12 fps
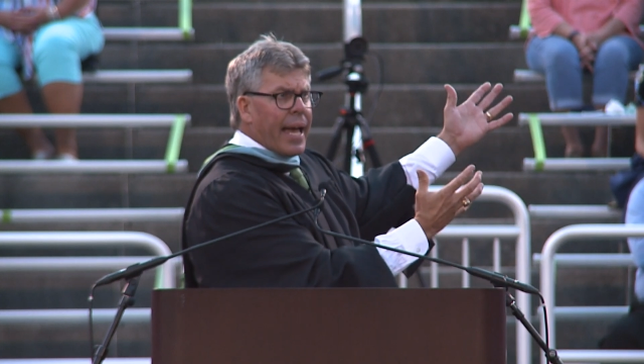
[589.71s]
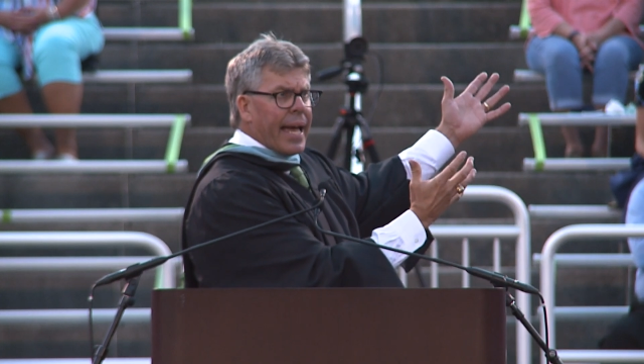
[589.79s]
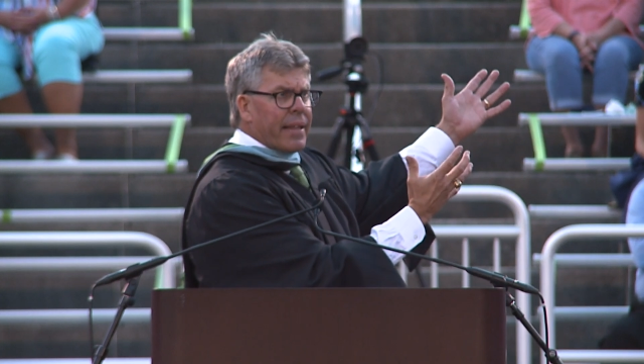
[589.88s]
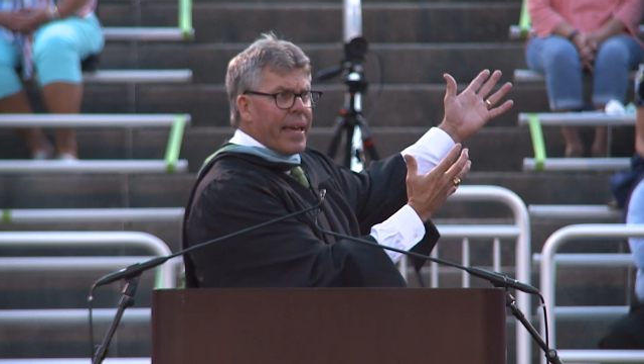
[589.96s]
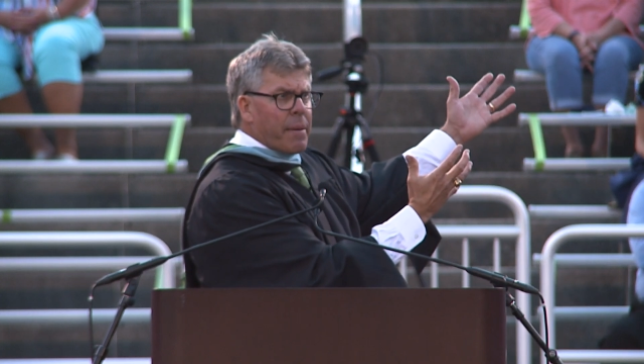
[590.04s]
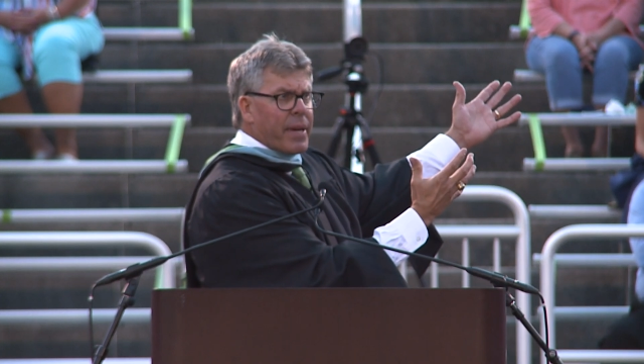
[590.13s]

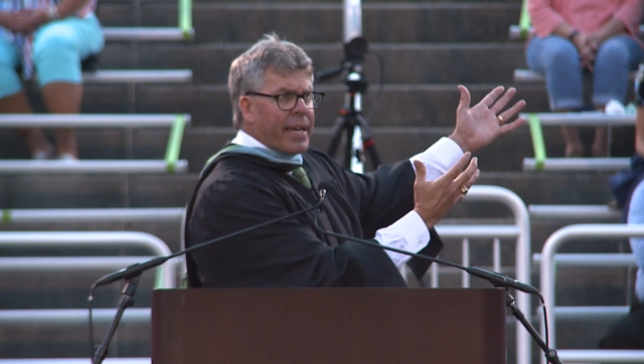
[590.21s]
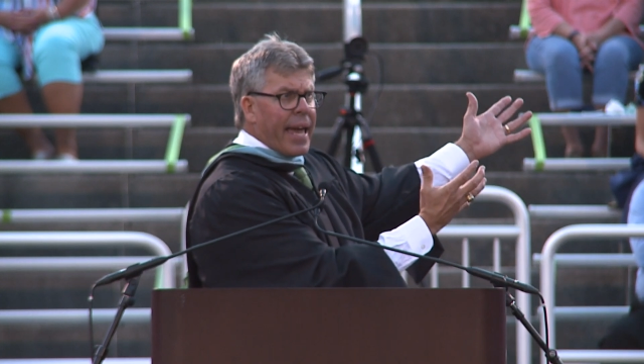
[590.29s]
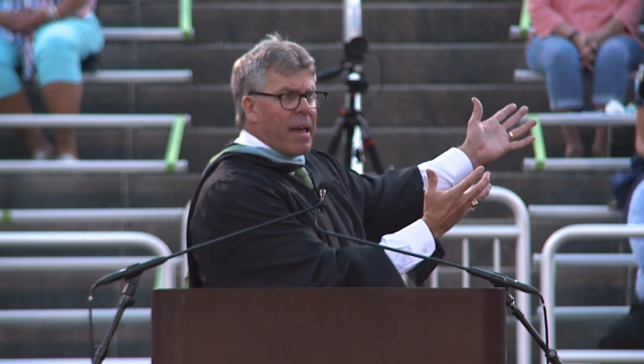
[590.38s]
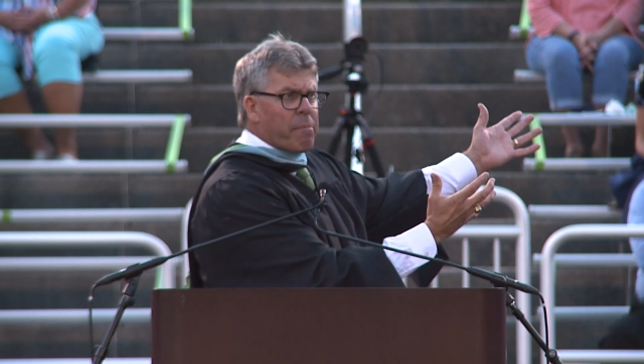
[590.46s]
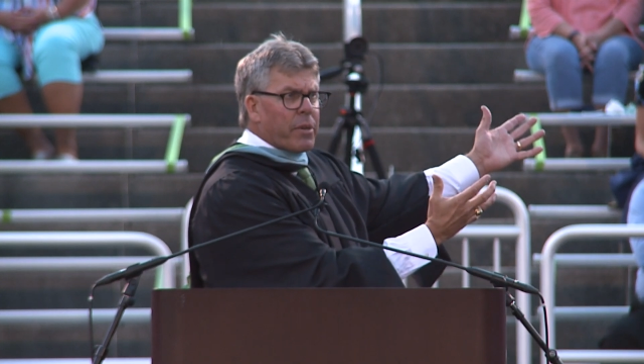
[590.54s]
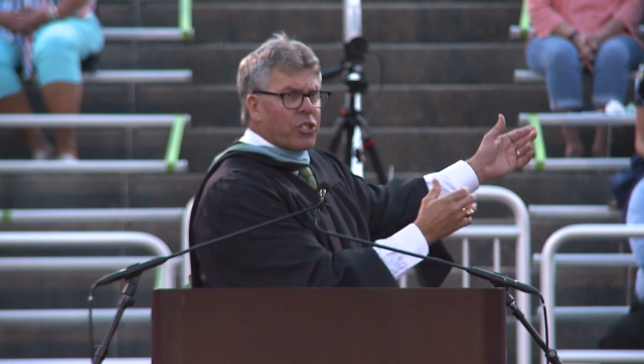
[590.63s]
and they
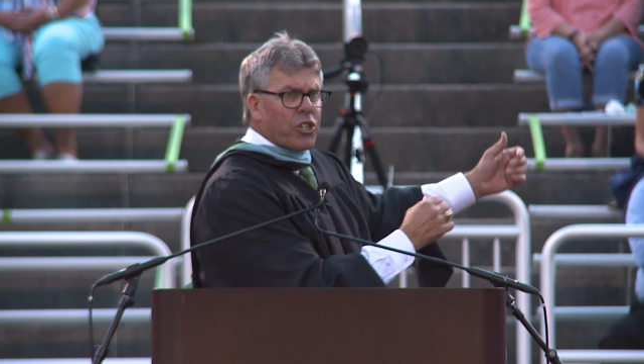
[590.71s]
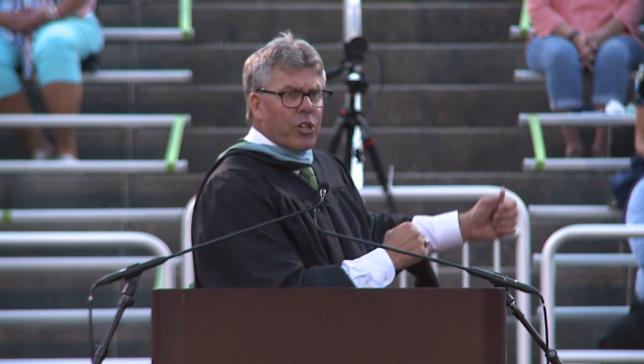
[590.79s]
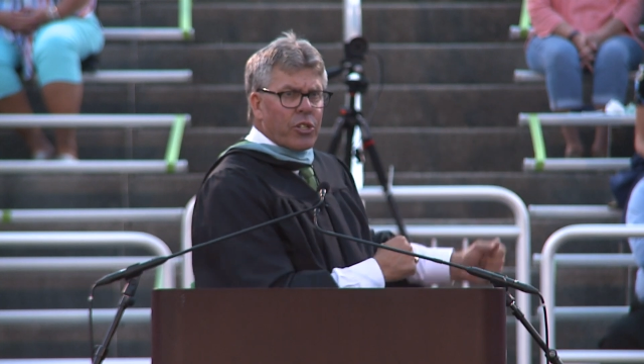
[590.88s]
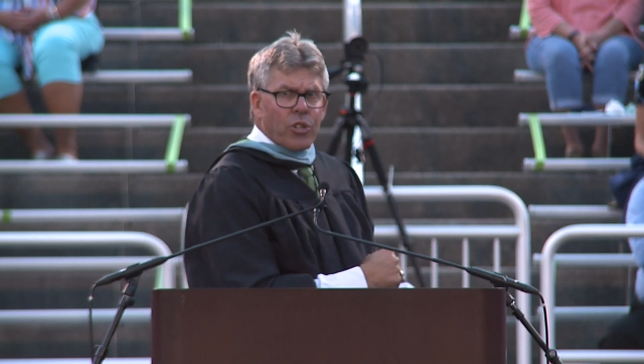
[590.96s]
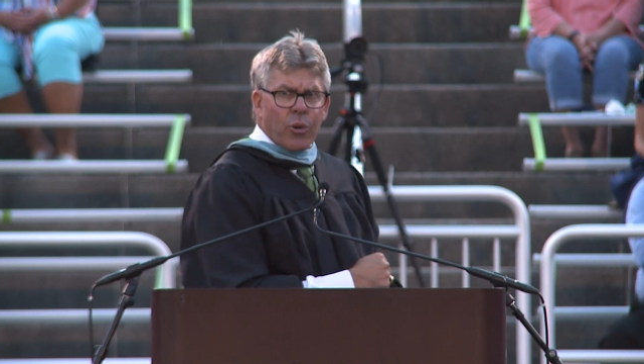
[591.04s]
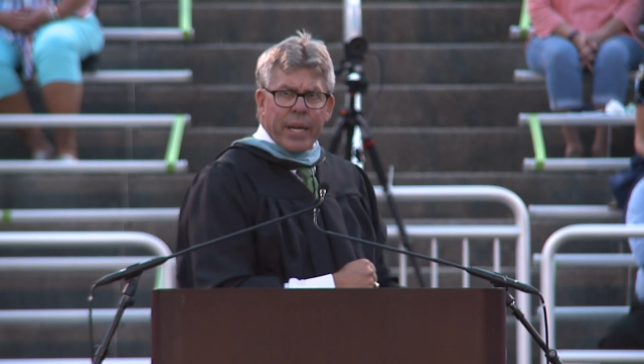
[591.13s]
became
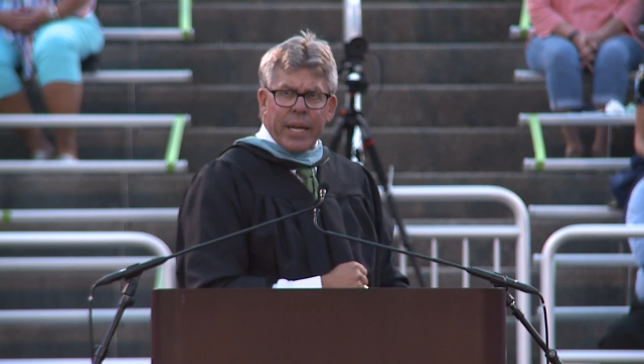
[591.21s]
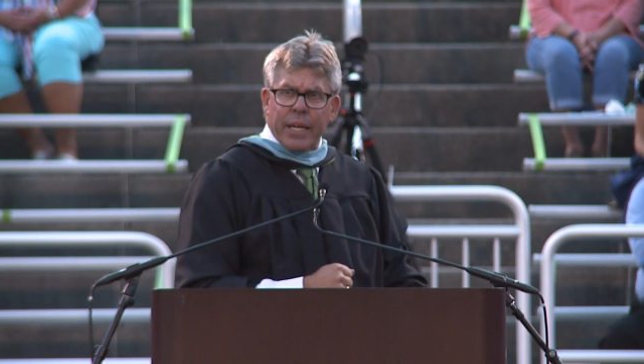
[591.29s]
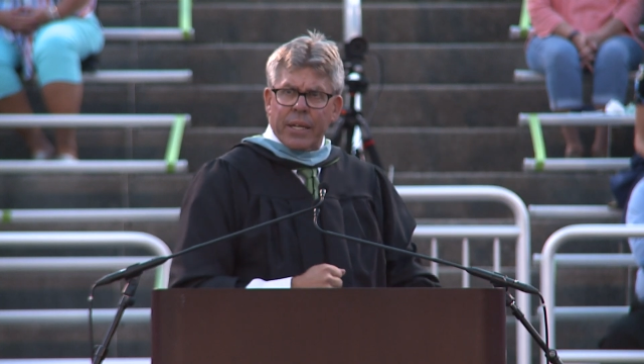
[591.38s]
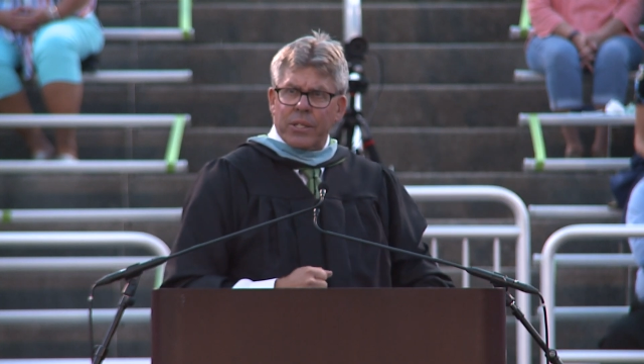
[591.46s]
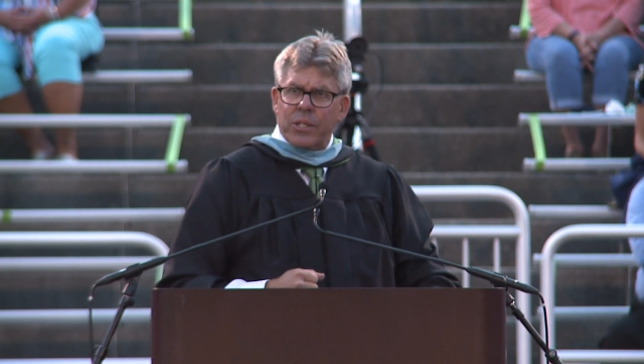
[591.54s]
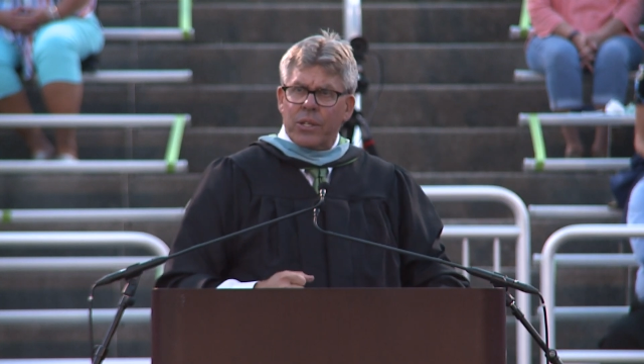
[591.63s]
mature
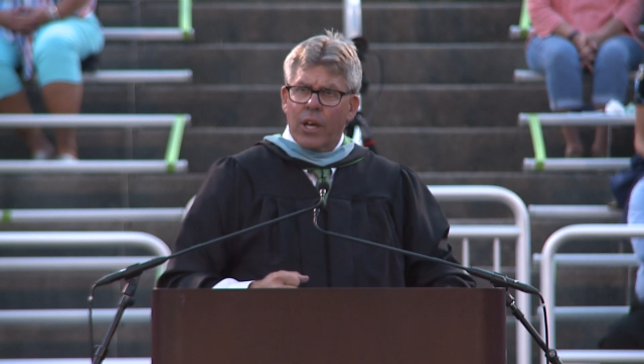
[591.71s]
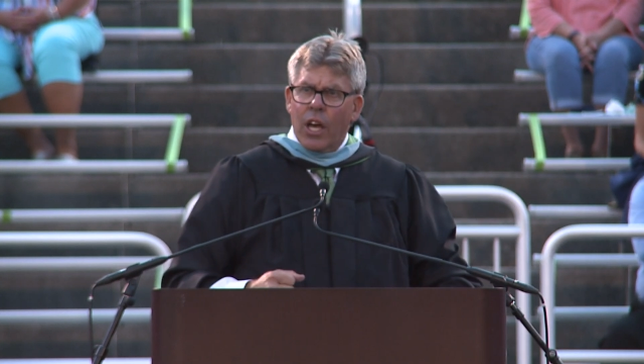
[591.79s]
trees.